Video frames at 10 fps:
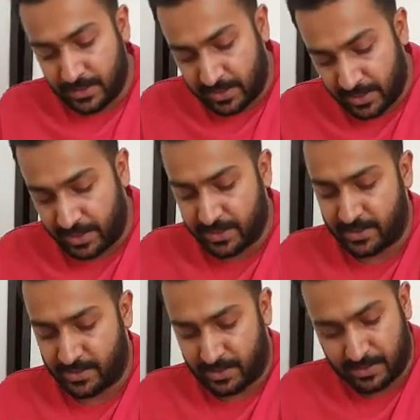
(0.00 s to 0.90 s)
there
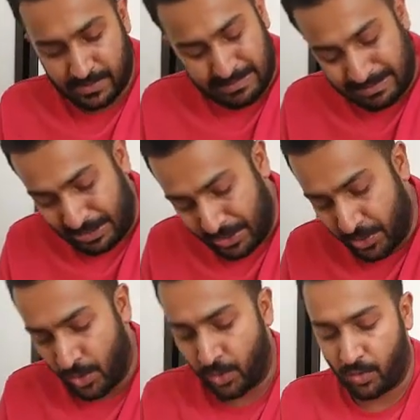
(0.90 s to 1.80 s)
is
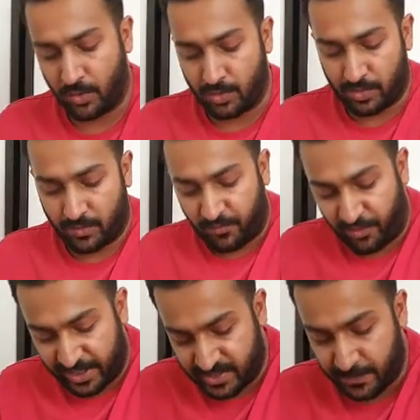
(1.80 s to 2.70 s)
no
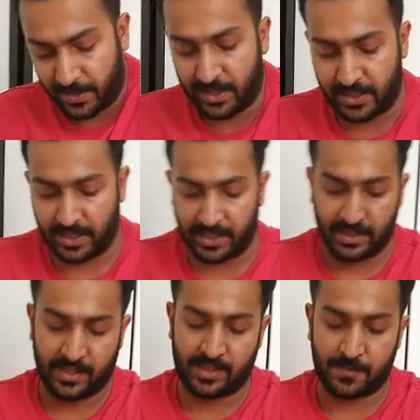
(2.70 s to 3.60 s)
flexibility
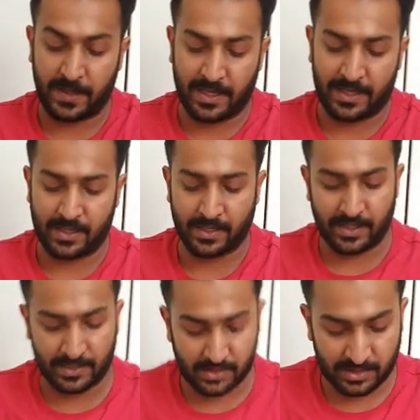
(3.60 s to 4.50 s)
in this peak.
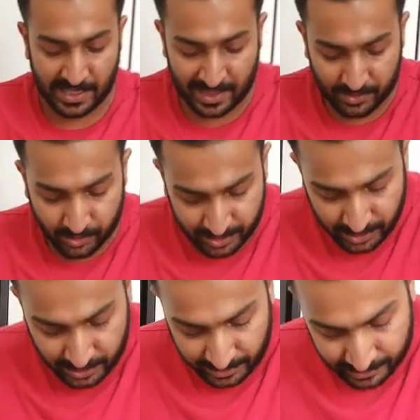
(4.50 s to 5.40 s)
It's that
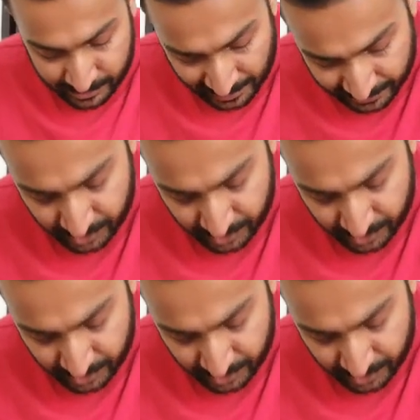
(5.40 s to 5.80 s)
rigid, it's that